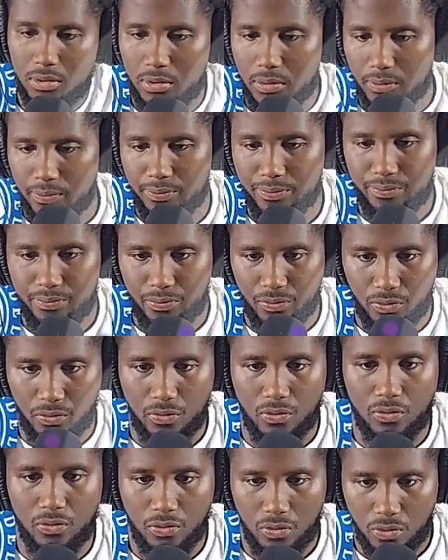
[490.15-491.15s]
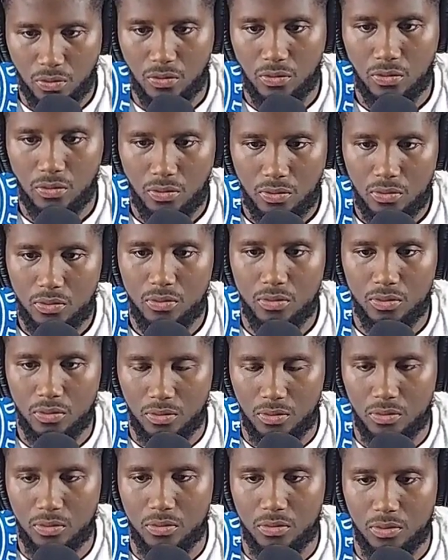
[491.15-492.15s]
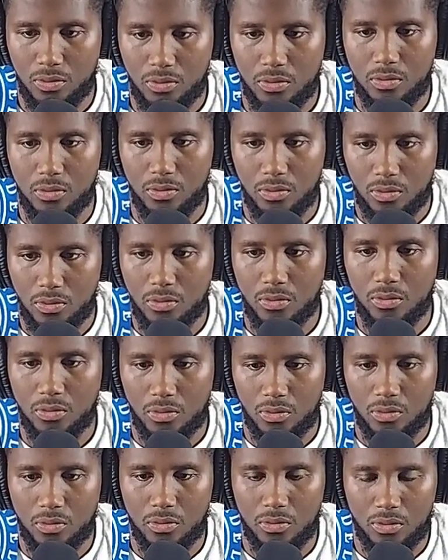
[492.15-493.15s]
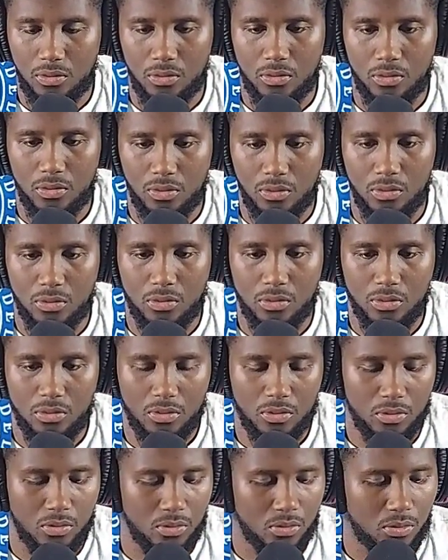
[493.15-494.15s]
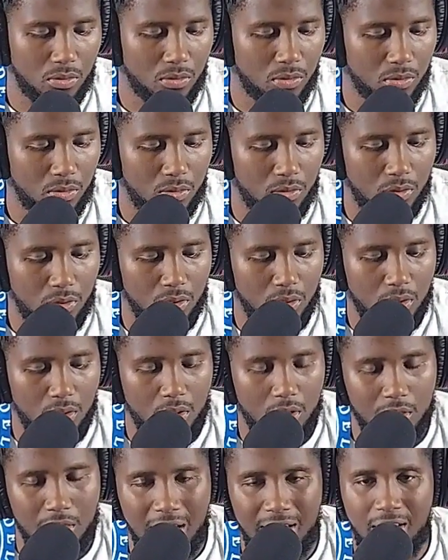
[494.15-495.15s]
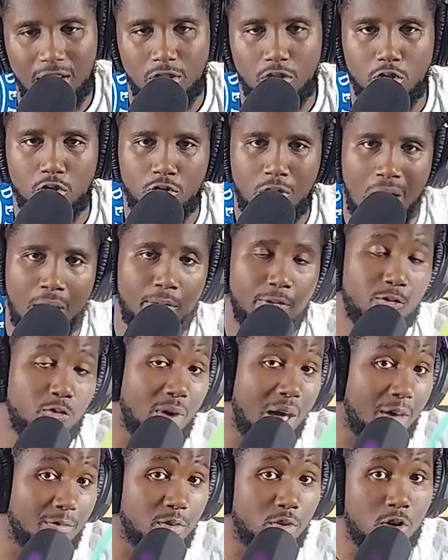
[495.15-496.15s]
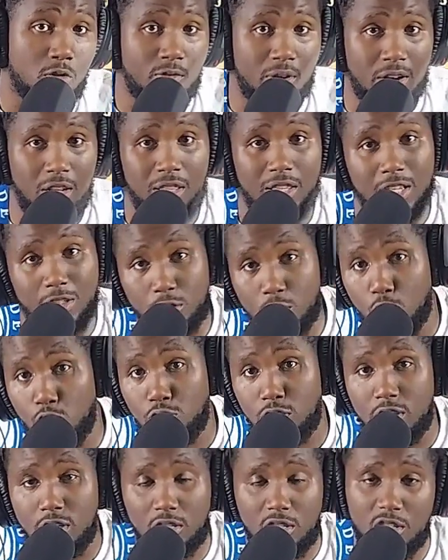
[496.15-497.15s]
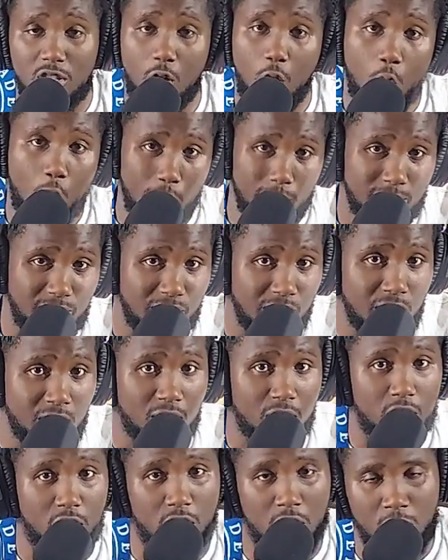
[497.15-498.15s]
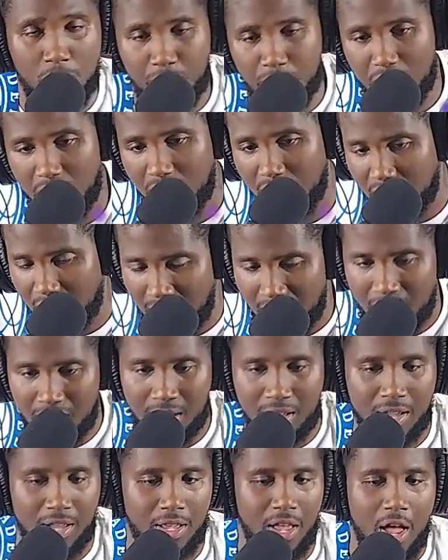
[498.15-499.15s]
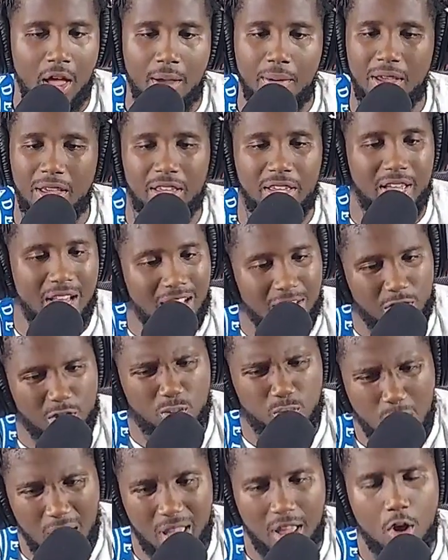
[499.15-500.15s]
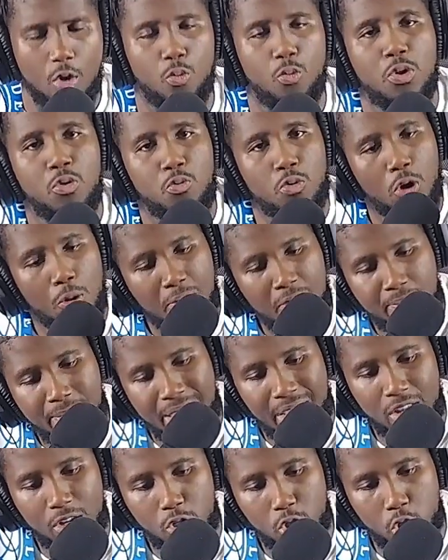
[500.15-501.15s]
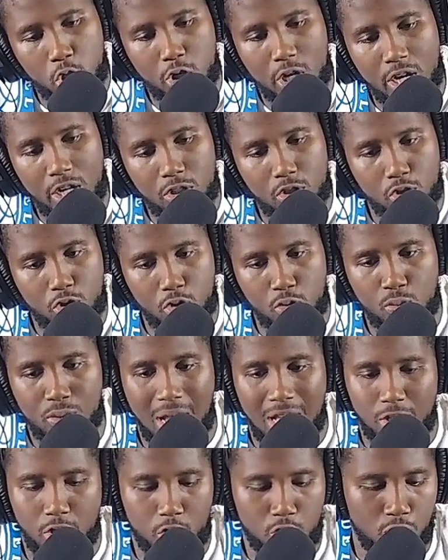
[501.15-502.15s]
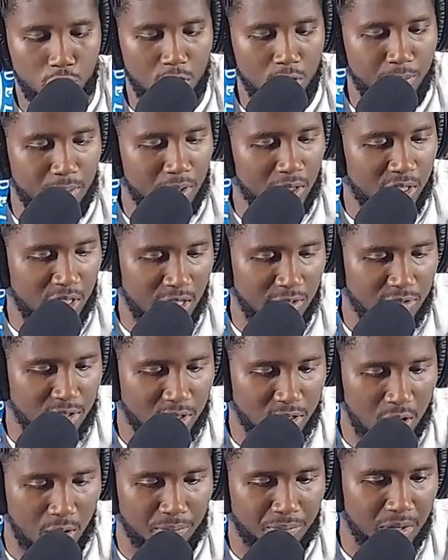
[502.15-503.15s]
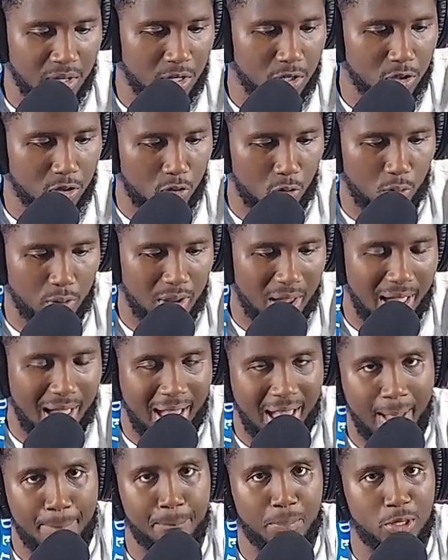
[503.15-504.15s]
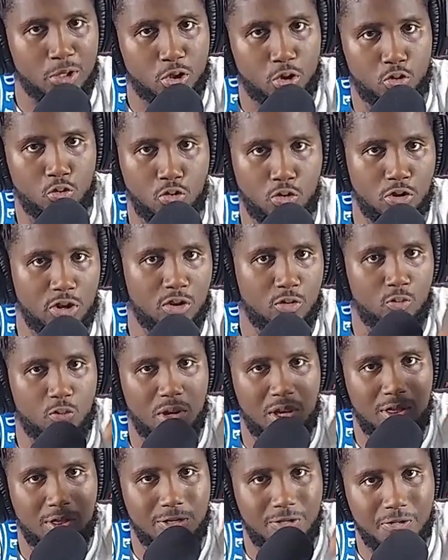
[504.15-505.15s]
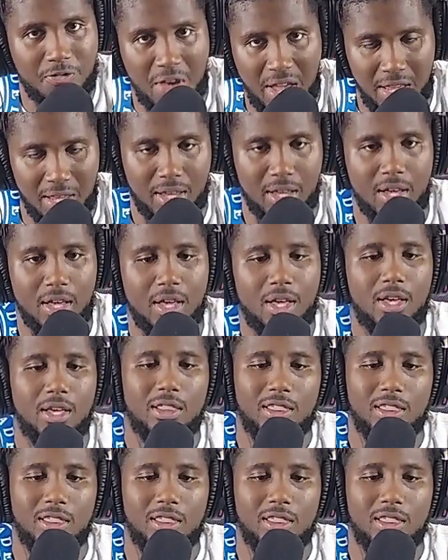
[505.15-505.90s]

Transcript: If you're a Philadelphia 76er fan, like and subscribe. Like and subscribe if you haven't already. Let's go Sixers. The offseason just began. And guess what? We will be making a trade soon. I truly believe something is going to happen sooner than we think.